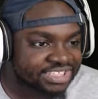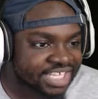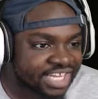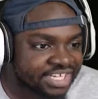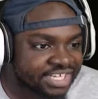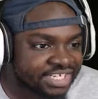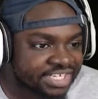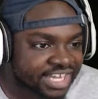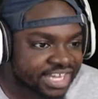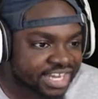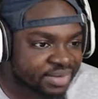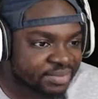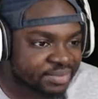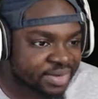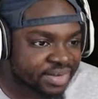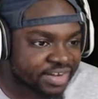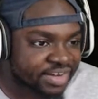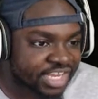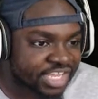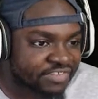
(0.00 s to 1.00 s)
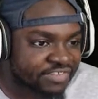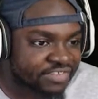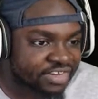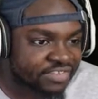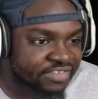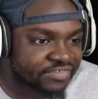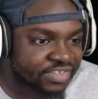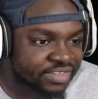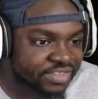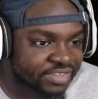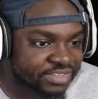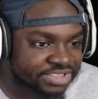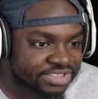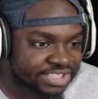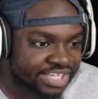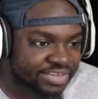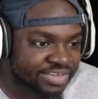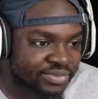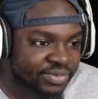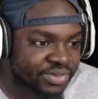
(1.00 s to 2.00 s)
a nightmare, even if it looks
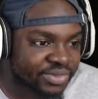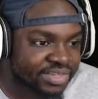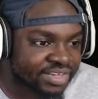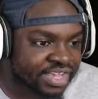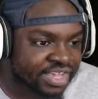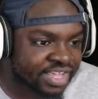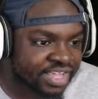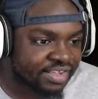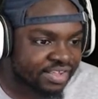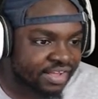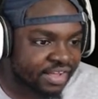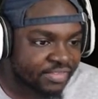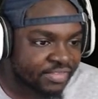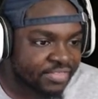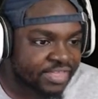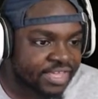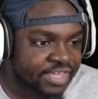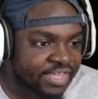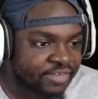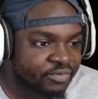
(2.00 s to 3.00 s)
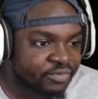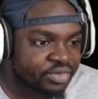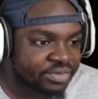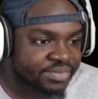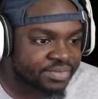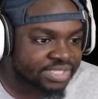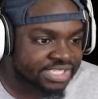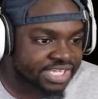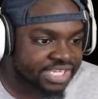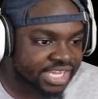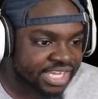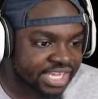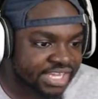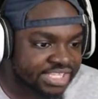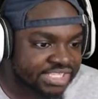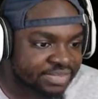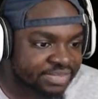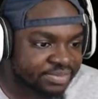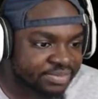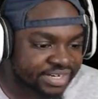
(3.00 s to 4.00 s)
like one. A thinking woman's guide
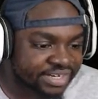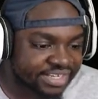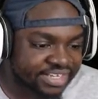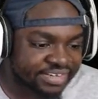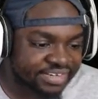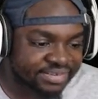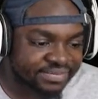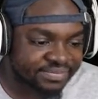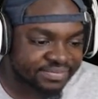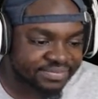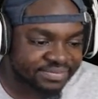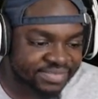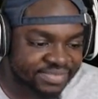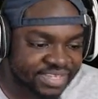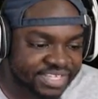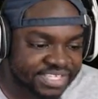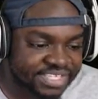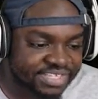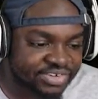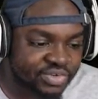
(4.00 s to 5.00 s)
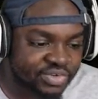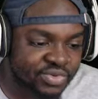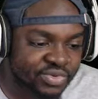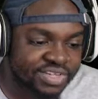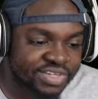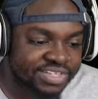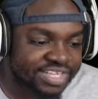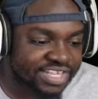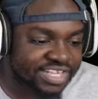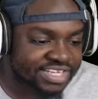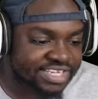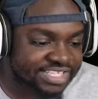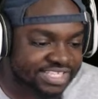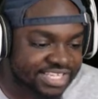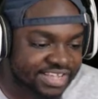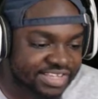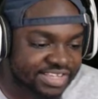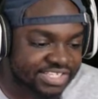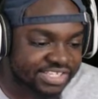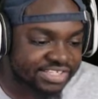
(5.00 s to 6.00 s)
to pre- Yep, it's annoying. That just
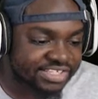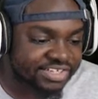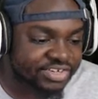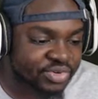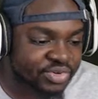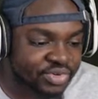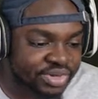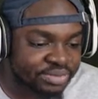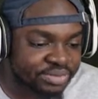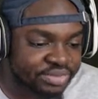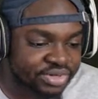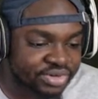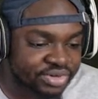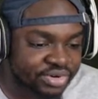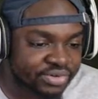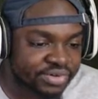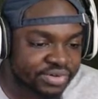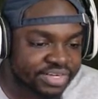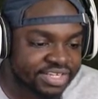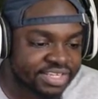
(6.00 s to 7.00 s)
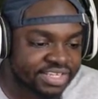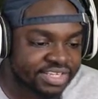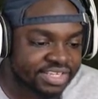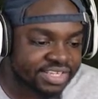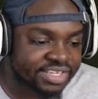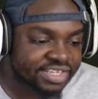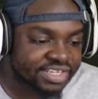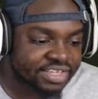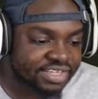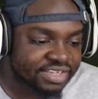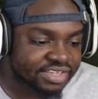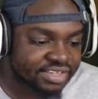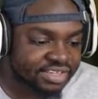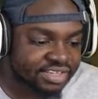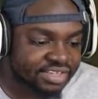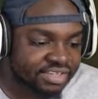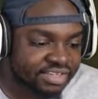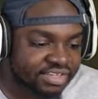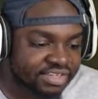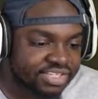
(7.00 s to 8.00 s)
sounds like an annoying book already.
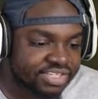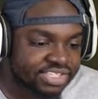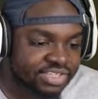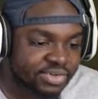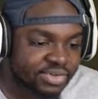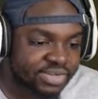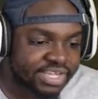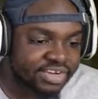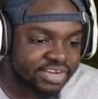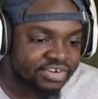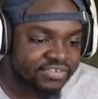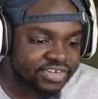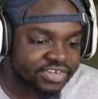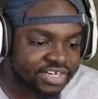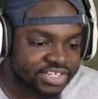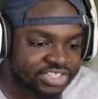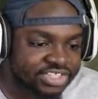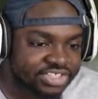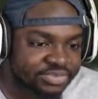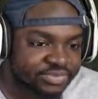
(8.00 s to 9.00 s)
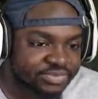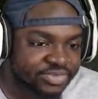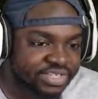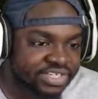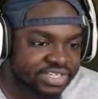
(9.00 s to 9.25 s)
Let's throw that over there somewhere.